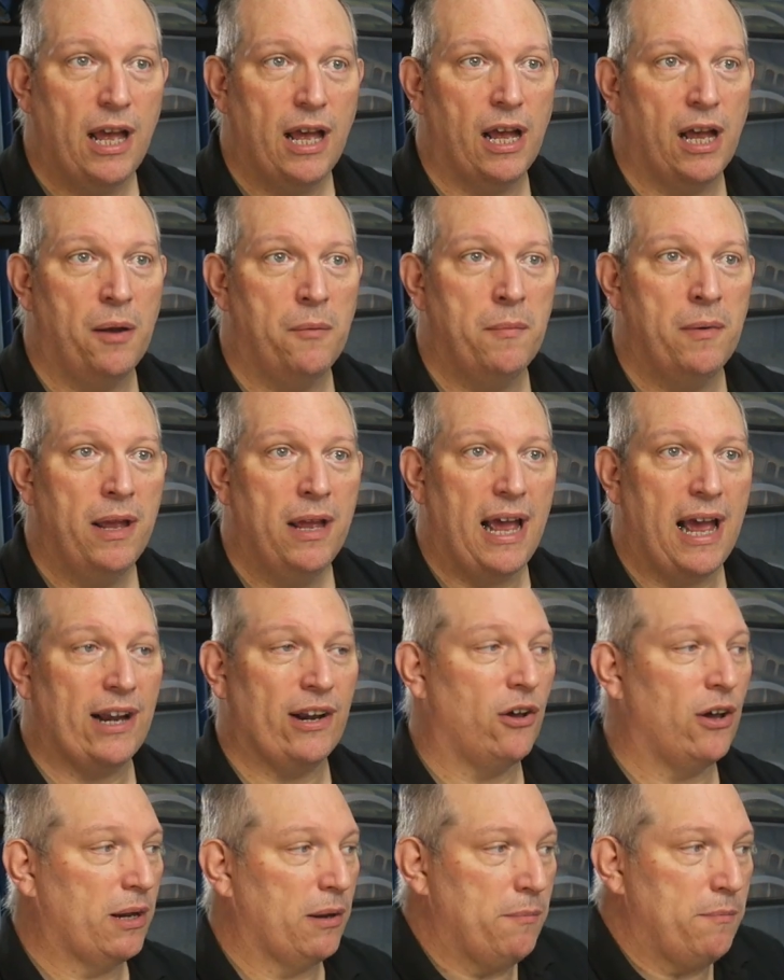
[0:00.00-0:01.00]
and
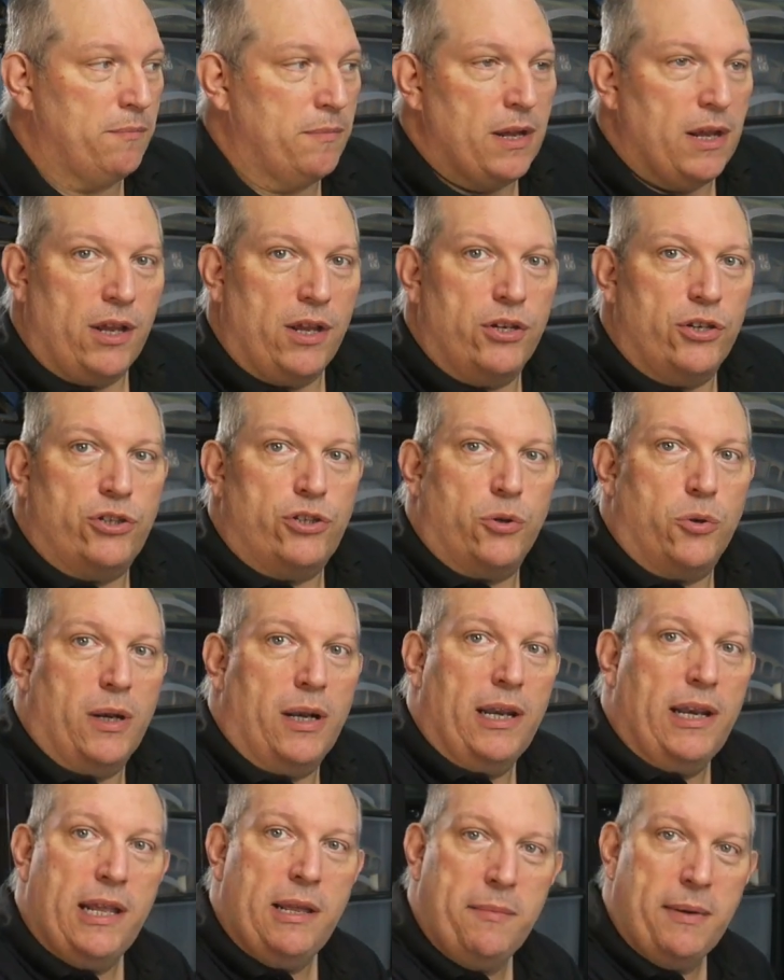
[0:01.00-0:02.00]
I can do
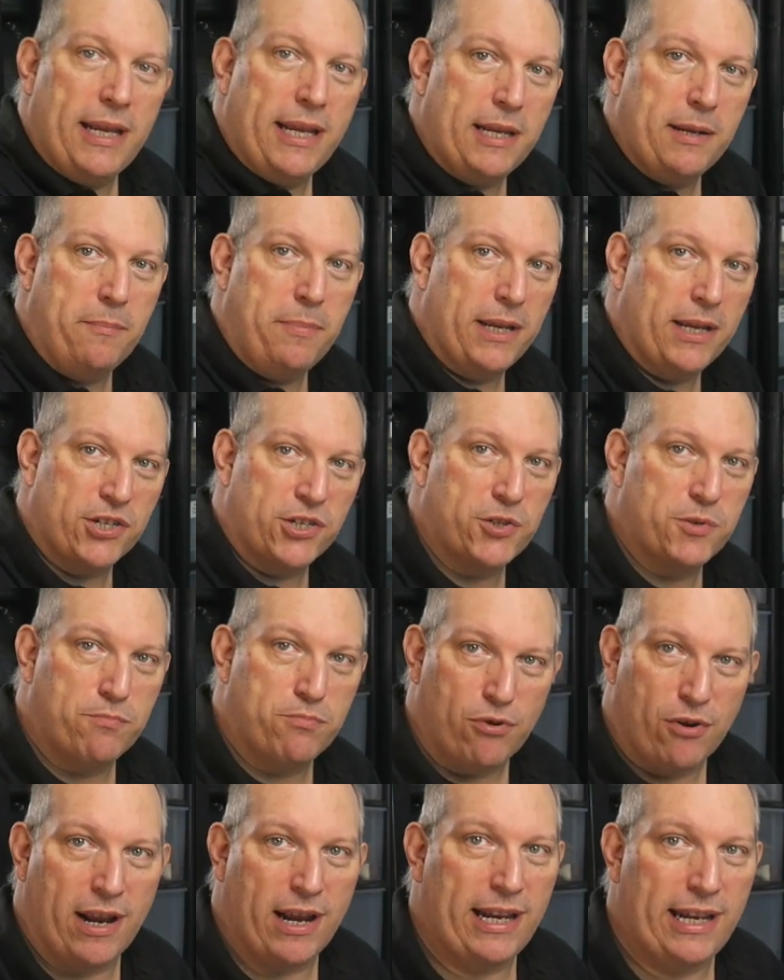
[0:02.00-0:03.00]
a bit of
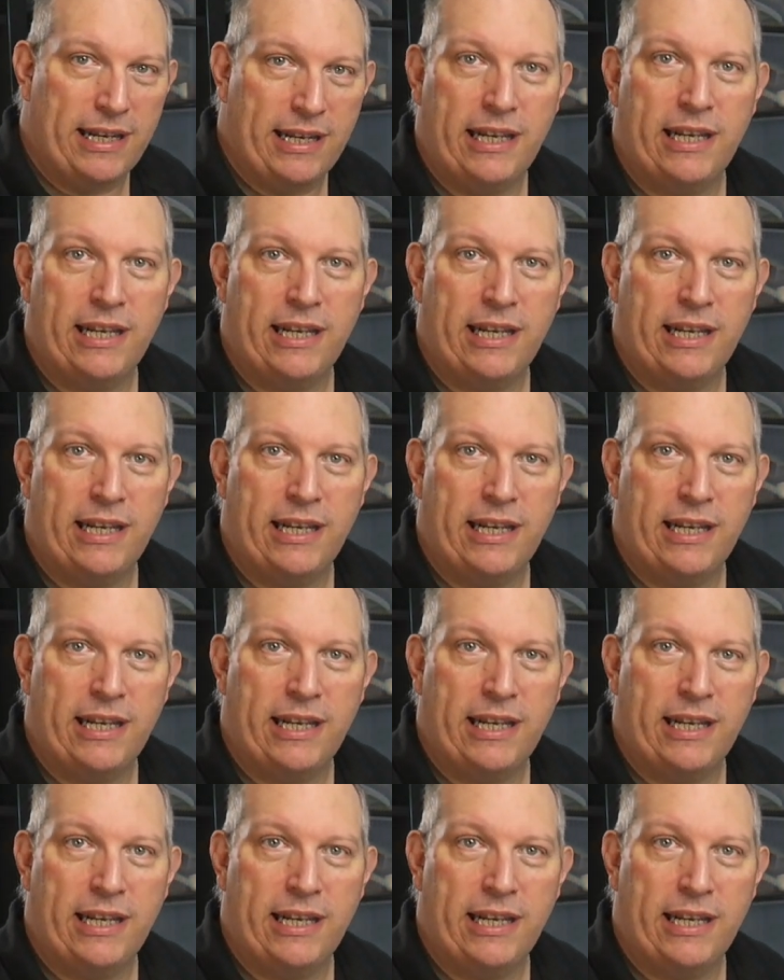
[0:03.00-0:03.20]
spraying